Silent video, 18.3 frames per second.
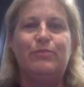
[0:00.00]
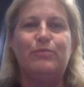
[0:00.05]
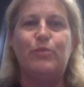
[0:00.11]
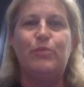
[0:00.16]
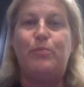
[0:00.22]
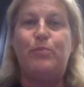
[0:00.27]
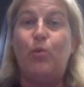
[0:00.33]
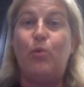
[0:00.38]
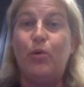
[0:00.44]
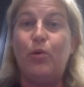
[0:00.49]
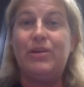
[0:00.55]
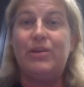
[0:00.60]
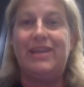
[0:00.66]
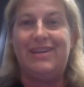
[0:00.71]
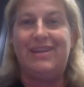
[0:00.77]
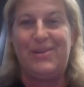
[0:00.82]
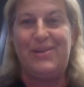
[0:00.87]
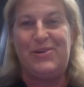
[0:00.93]

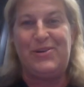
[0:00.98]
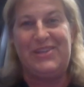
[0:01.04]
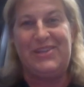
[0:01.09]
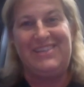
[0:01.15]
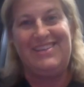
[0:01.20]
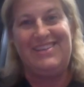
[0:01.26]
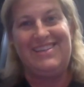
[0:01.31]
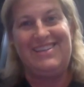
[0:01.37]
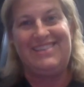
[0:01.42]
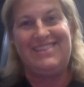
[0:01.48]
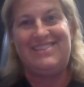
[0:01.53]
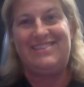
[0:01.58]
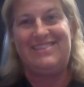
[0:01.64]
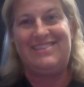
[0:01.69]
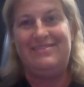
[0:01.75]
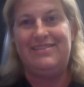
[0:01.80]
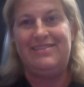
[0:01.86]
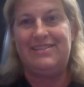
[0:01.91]
reporting on
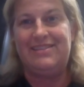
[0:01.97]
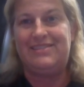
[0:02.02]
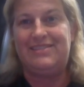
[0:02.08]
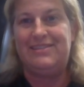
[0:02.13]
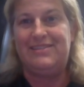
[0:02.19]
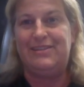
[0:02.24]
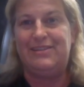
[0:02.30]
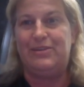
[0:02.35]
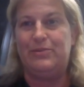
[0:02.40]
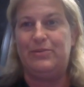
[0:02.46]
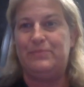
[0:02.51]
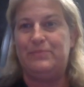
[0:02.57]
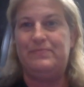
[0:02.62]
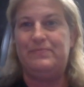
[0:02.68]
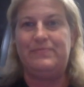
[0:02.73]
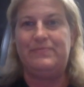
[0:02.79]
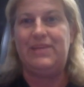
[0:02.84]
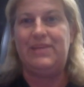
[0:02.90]
this the